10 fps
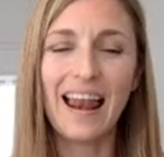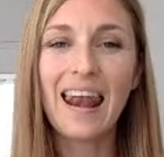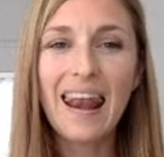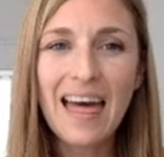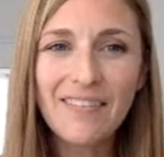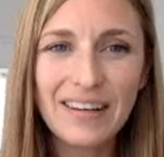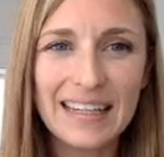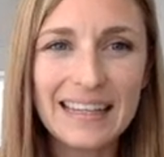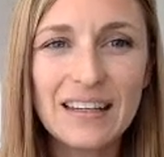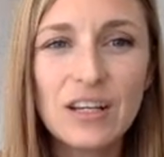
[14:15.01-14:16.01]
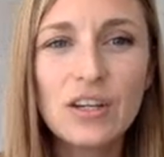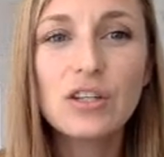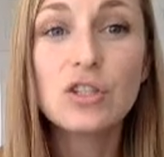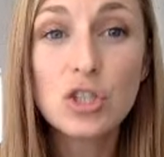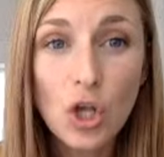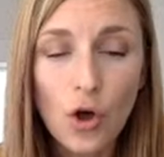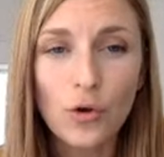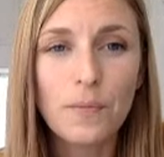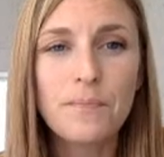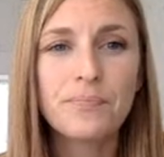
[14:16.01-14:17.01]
Lovely. So,